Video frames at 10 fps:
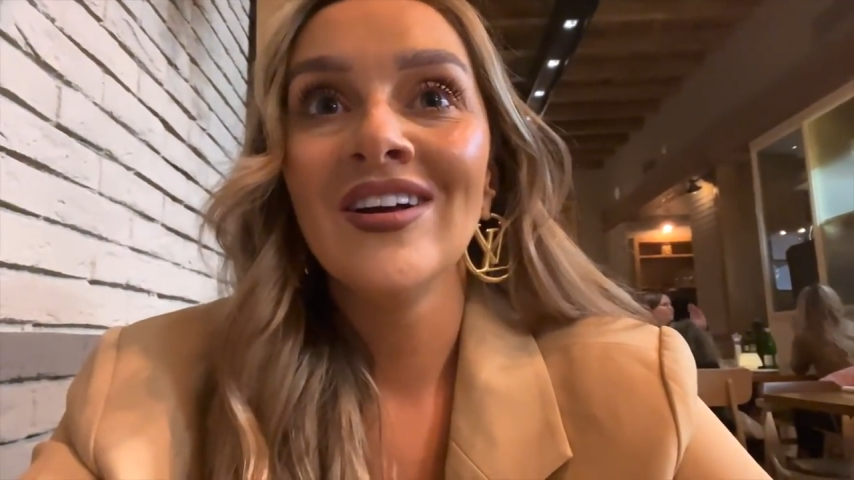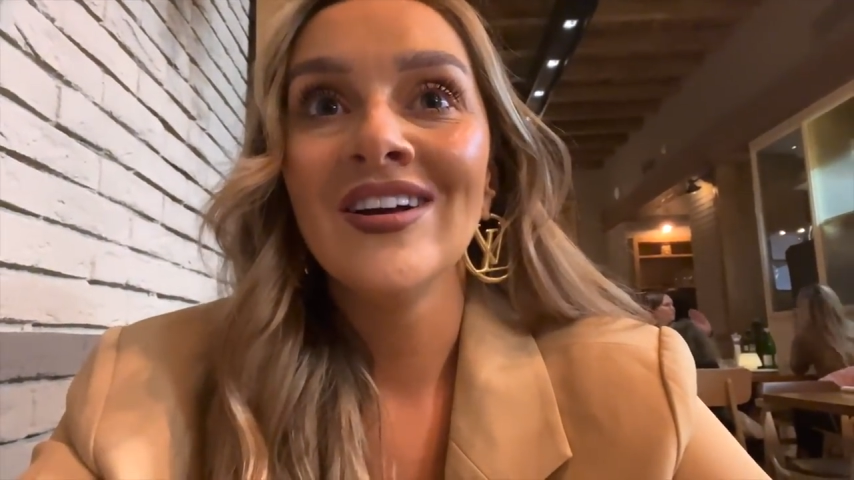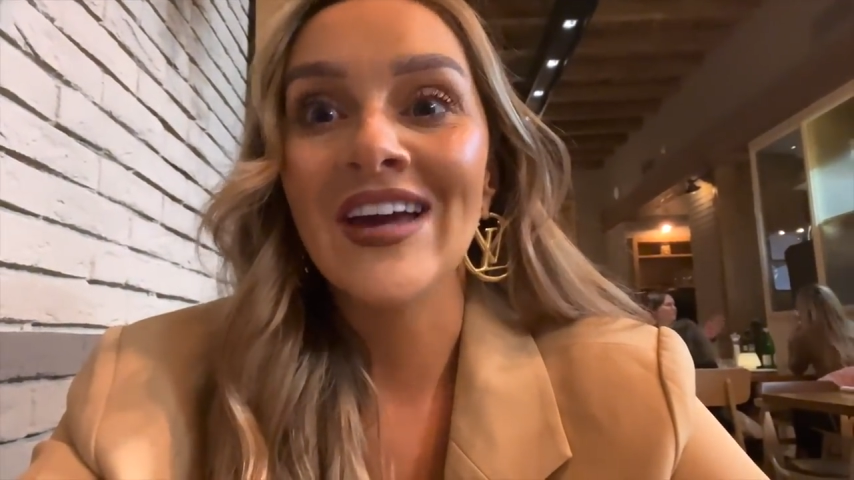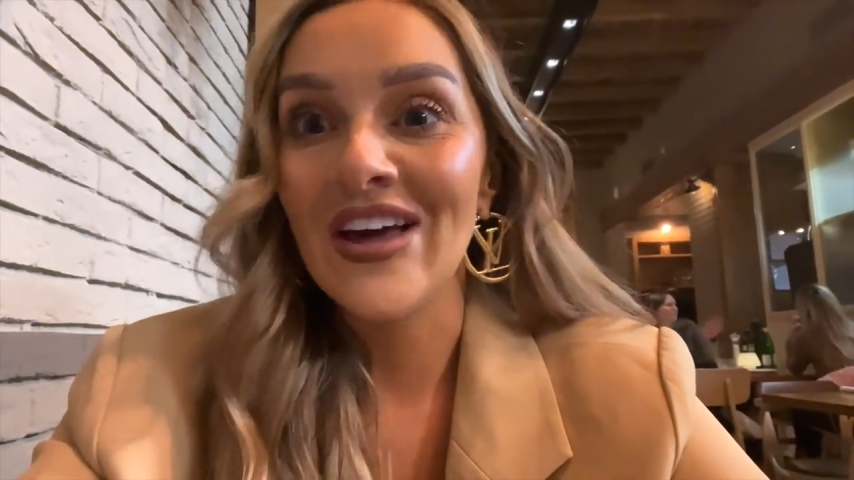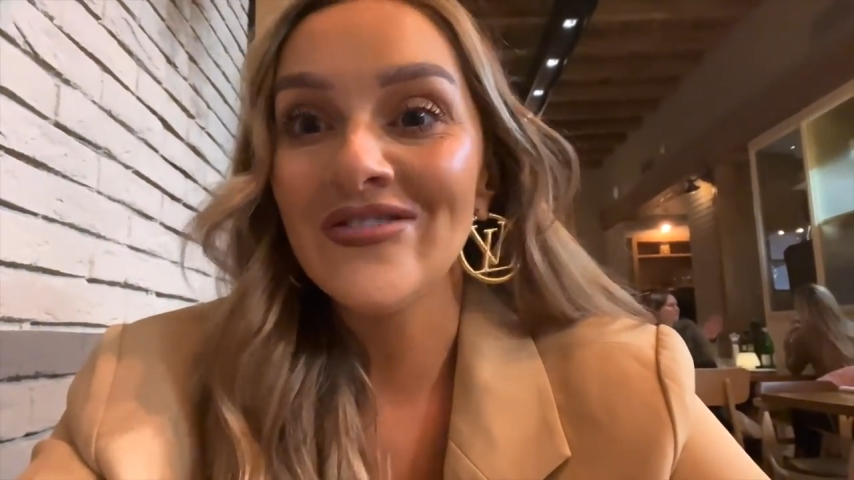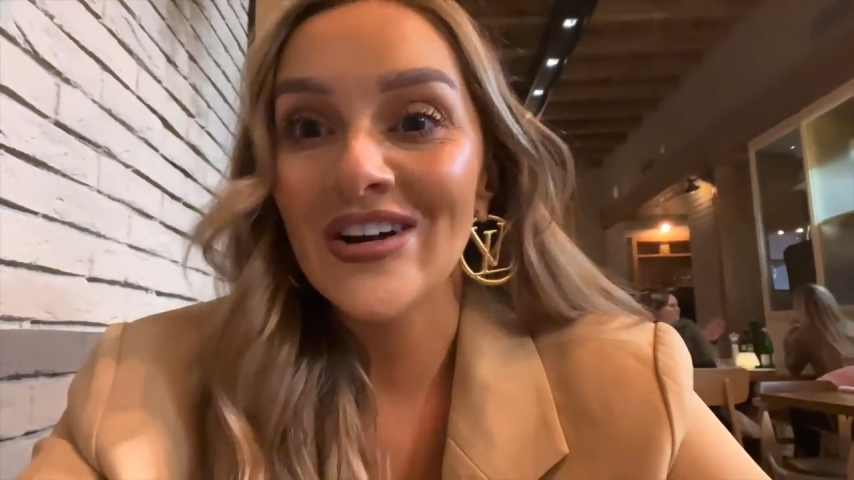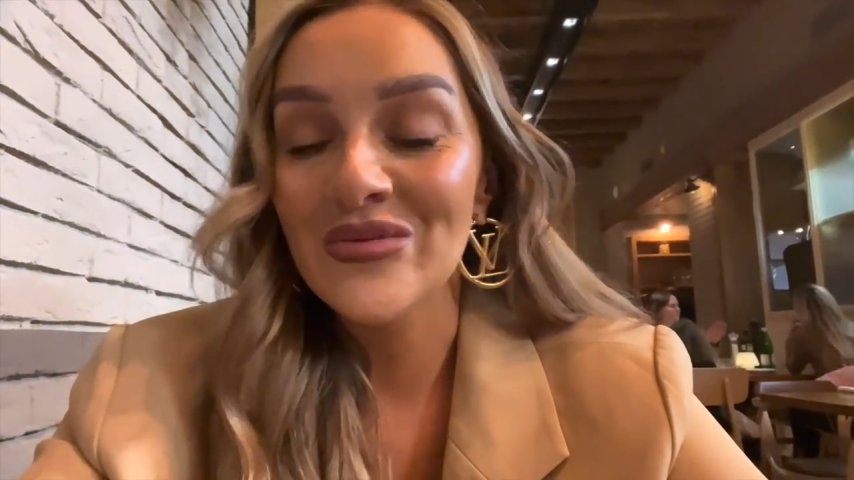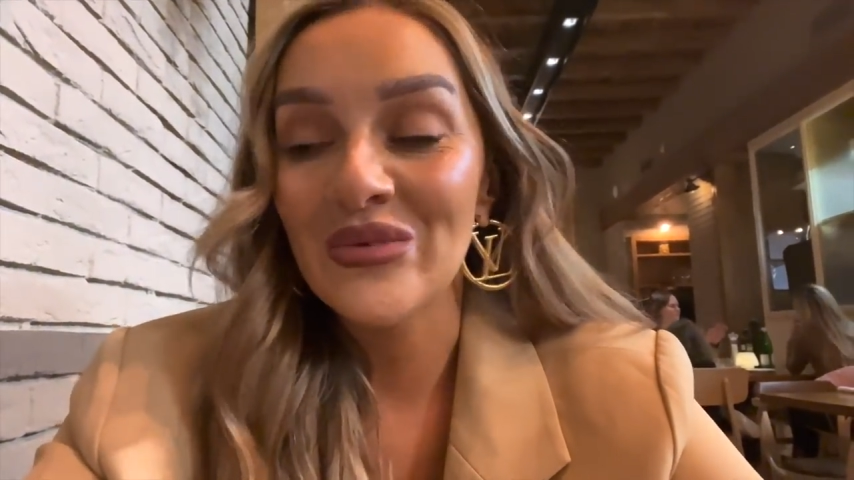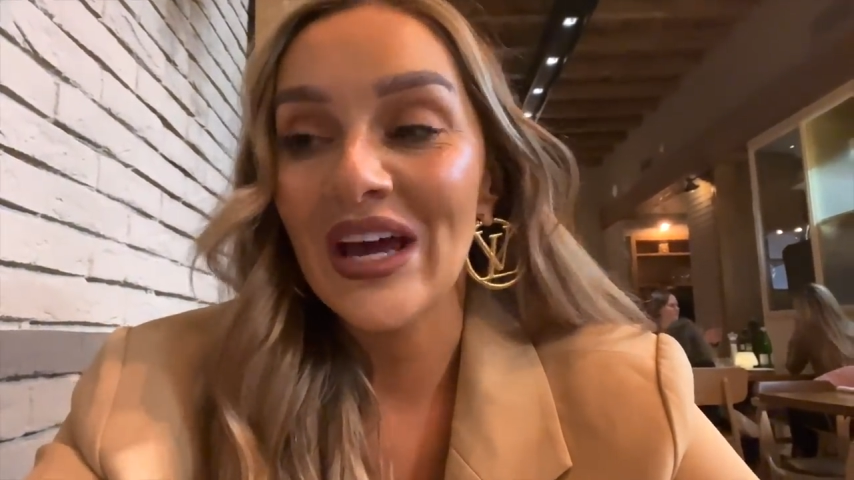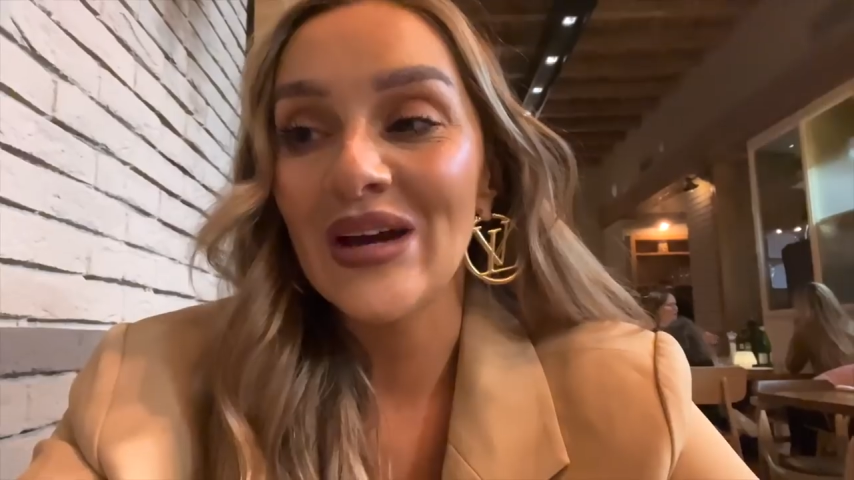yeah, the first
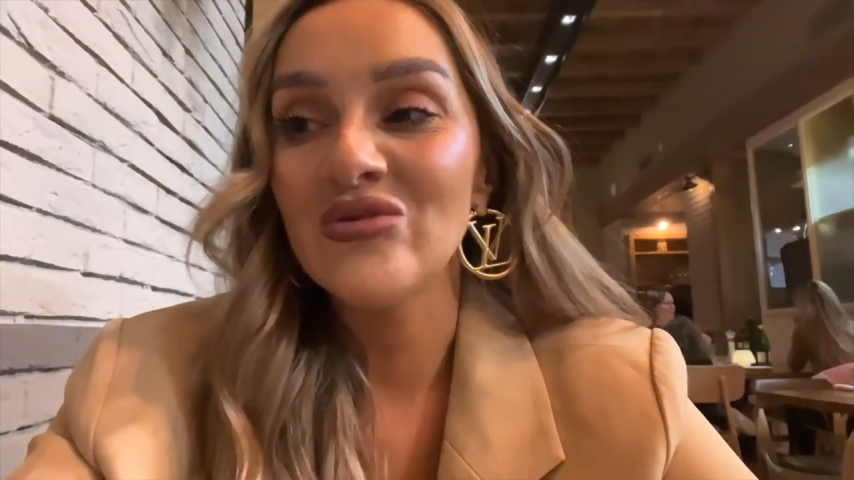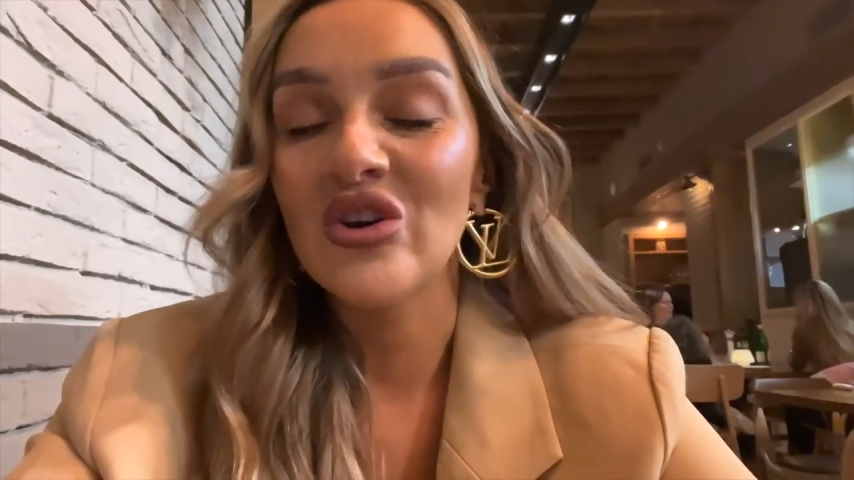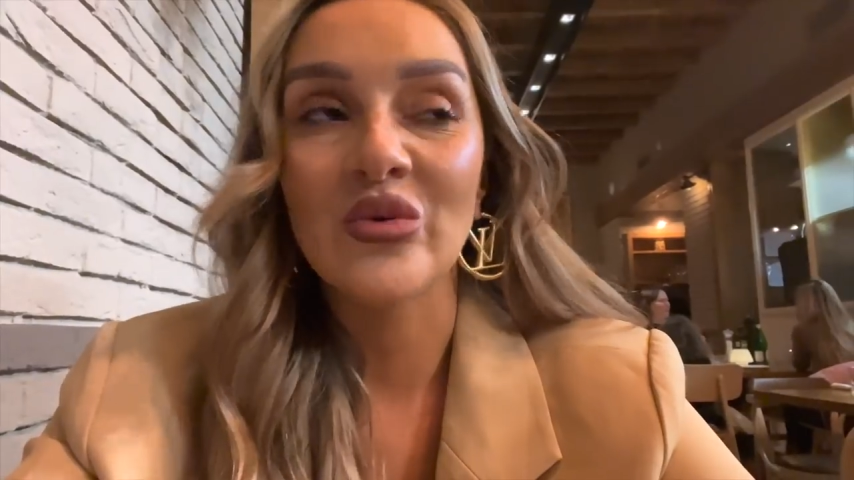one we came to,